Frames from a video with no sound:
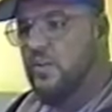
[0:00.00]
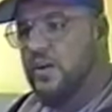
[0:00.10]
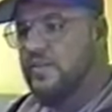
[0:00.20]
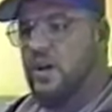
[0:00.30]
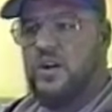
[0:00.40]

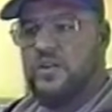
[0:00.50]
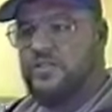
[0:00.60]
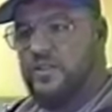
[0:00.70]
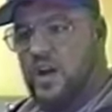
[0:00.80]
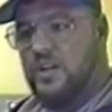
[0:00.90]
We've got our
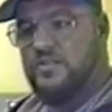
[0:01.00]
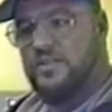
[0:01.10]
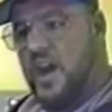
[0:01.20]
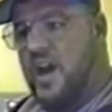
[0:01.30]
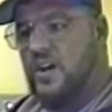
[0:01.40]
sludge
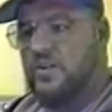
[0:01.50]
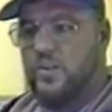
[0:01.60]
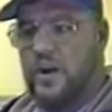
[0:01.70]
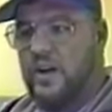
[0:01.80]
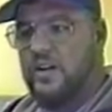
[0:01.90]
now to
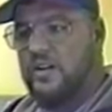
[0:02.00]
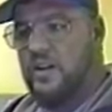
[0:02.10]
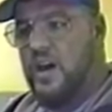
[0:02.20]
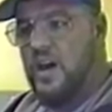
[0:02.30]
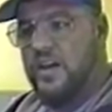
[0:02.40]
where
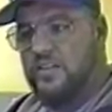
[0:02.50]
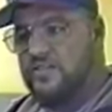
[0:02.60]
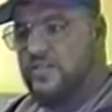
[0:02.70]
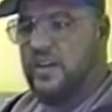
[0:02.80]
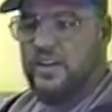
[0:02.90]

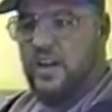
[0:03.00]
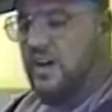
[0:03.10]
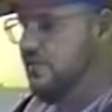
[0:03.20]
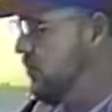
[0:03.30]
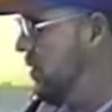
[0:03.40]
it's thick
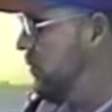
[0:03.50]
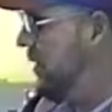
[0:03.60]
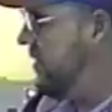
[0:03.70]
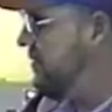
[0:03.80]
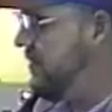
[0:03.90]
enough to where
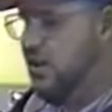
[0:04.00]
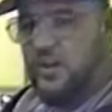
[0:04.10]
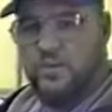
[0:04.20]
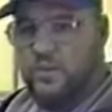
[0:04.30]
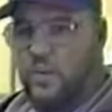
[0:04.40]
we can fill
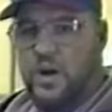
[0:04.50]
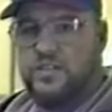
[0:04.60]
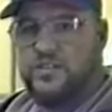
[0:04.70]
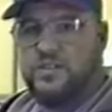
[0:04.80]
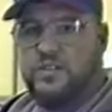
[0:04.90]
it once,